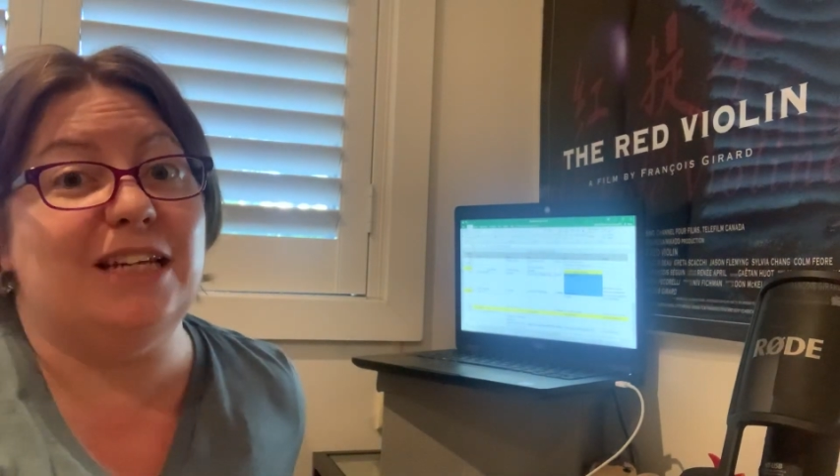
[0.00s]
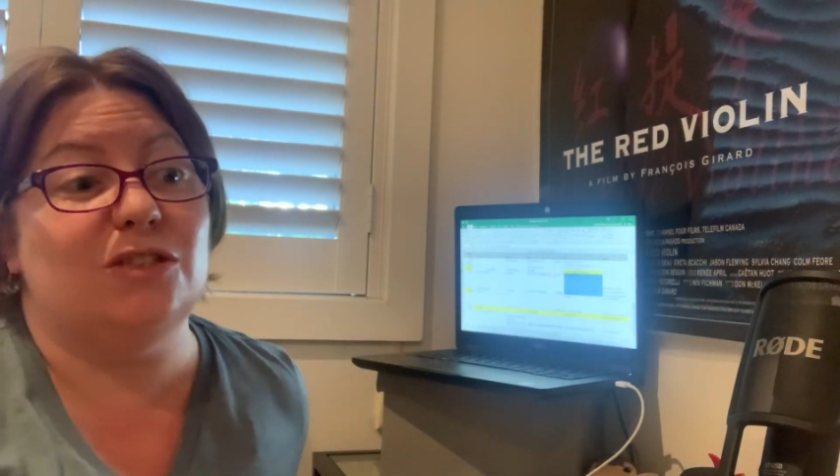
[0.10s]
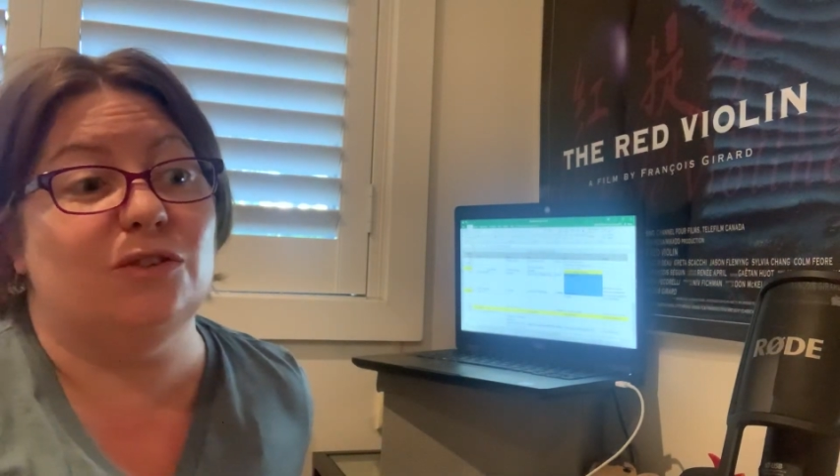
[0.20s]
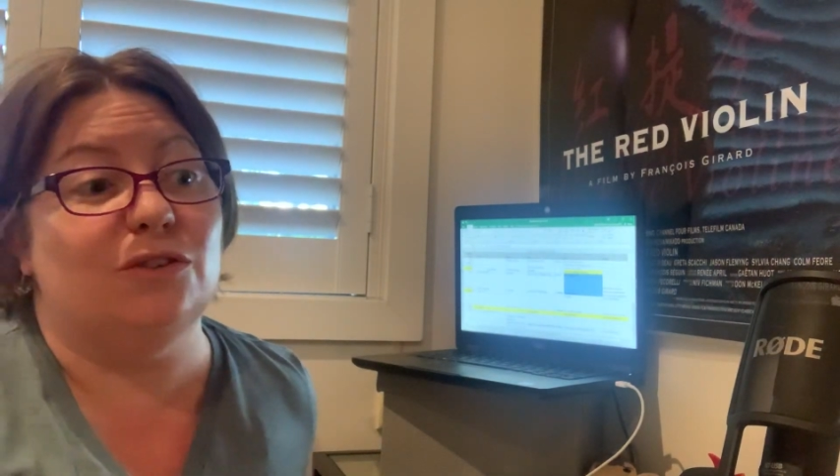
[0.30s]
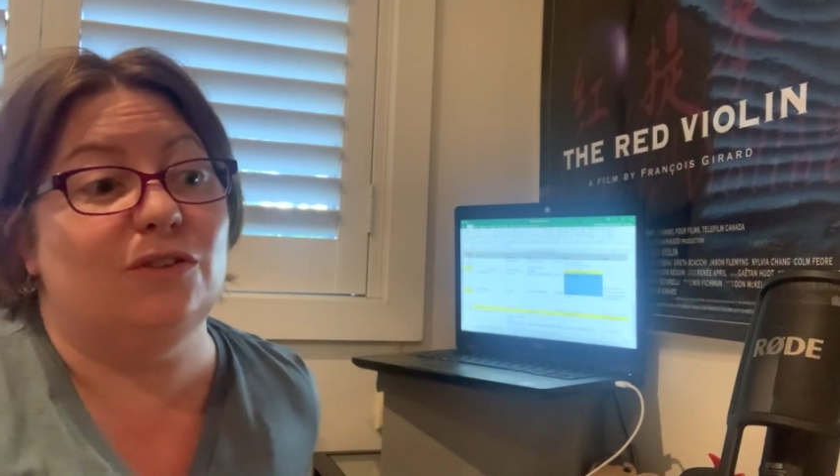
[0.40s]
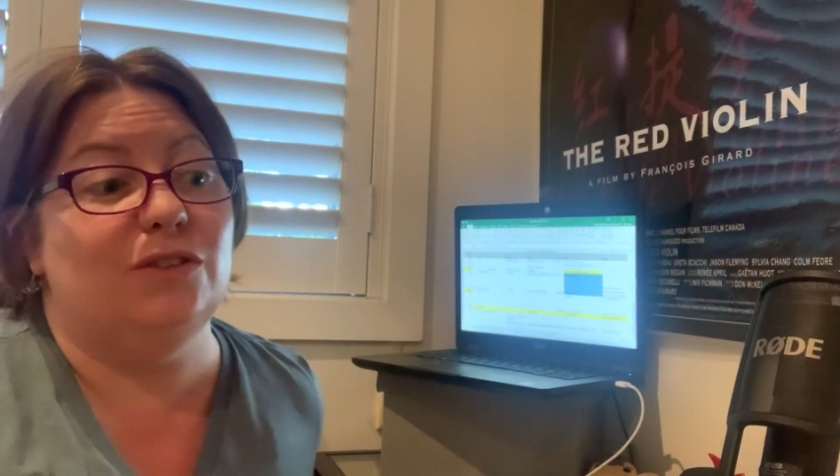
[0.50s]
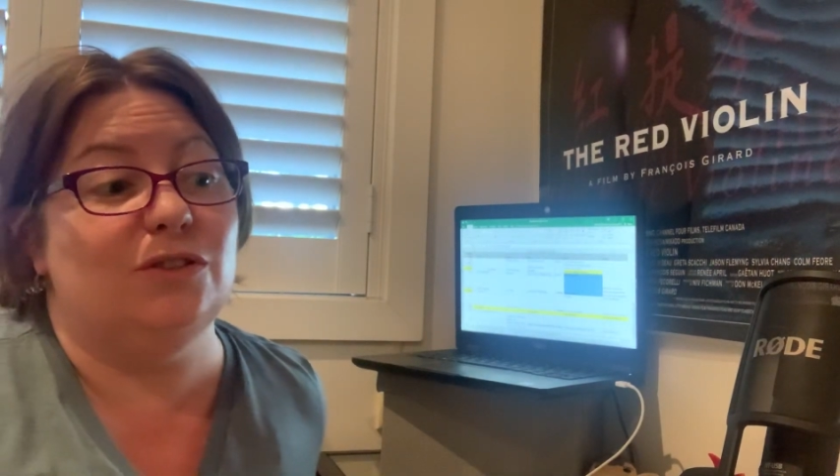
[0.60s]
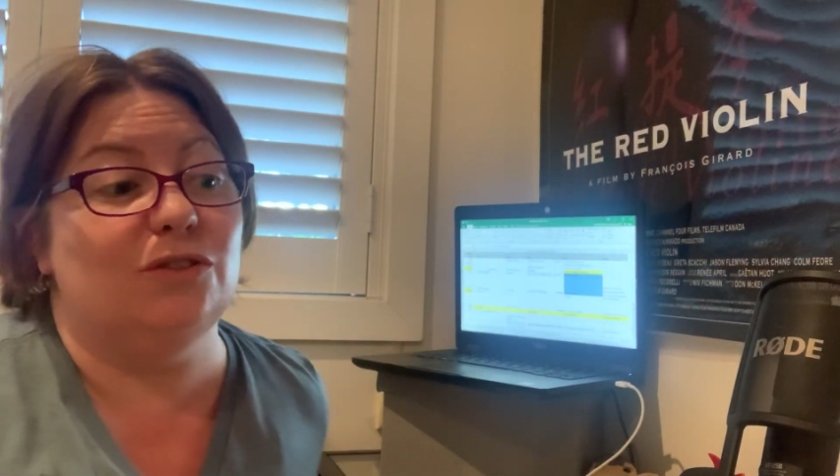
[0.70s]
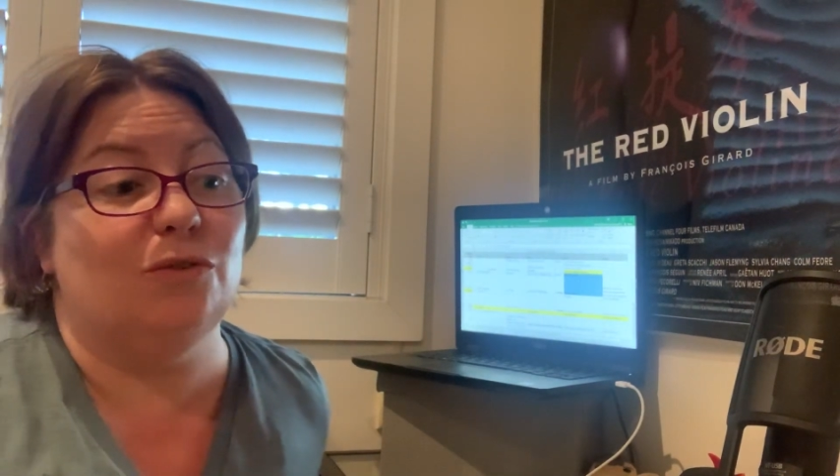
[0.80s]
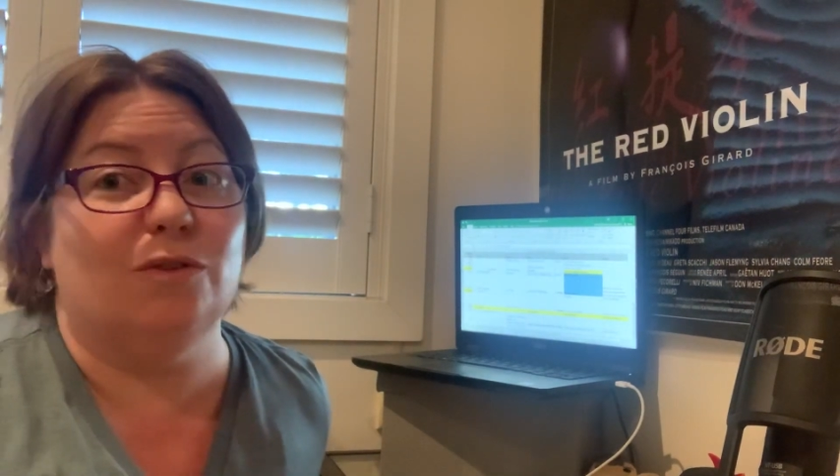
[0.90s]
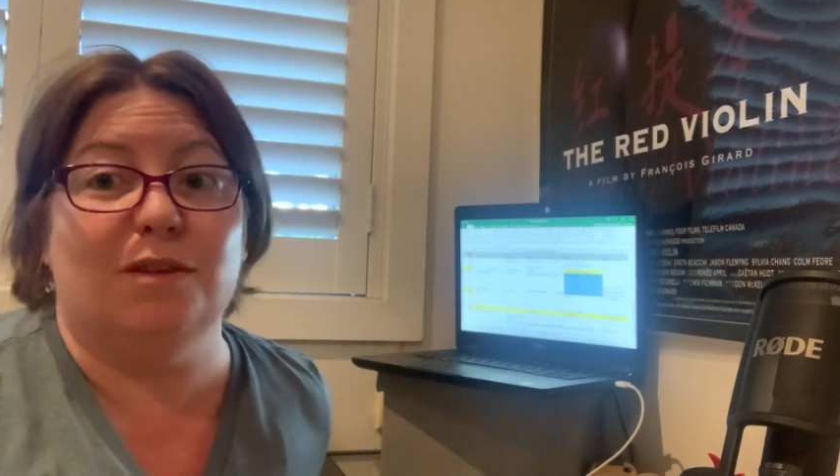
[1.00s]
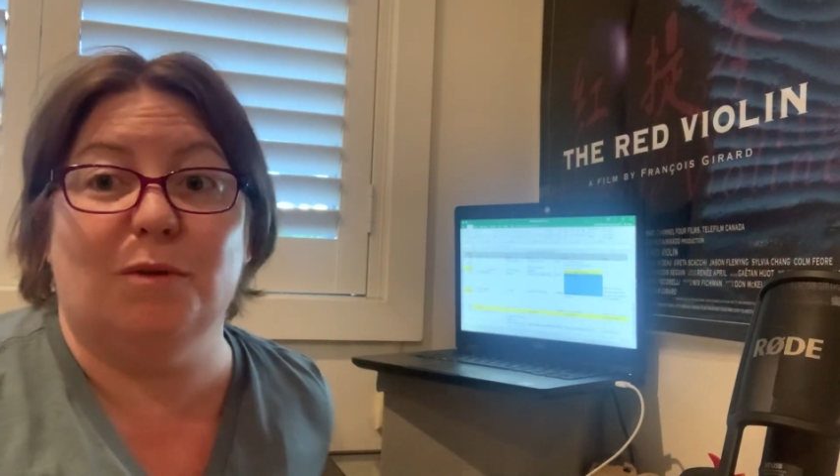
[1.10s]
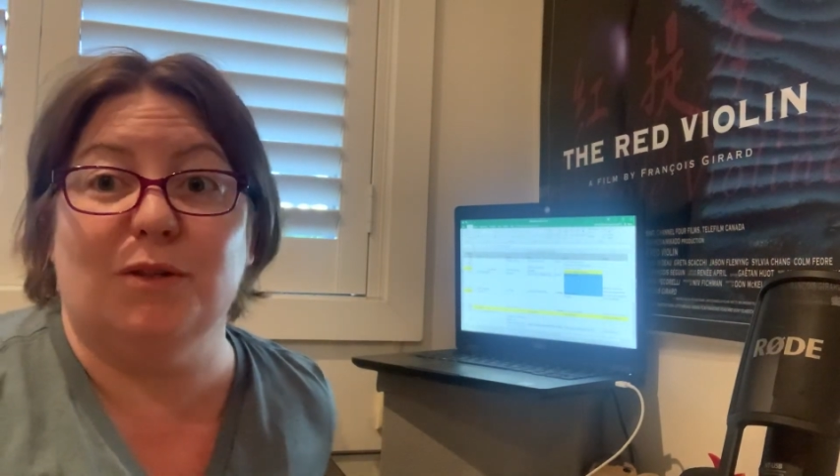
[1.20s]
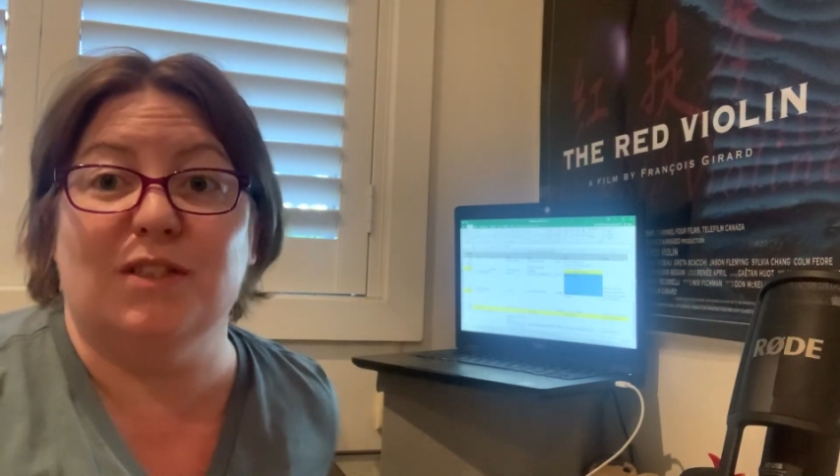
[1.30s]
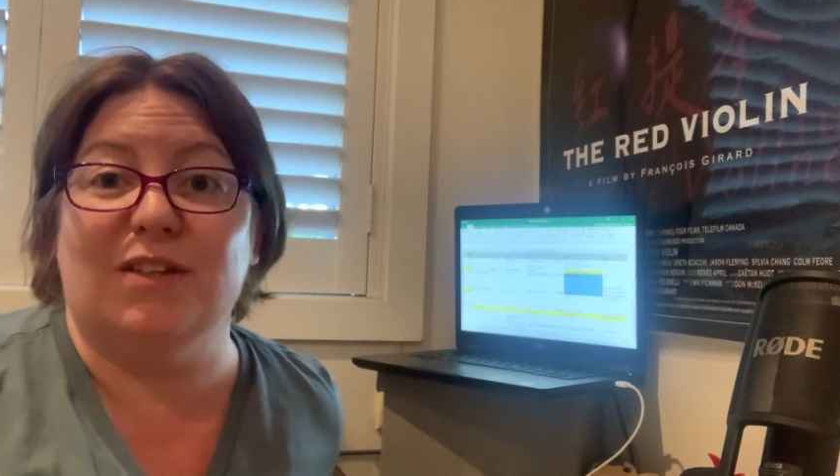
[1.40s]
to talk them on so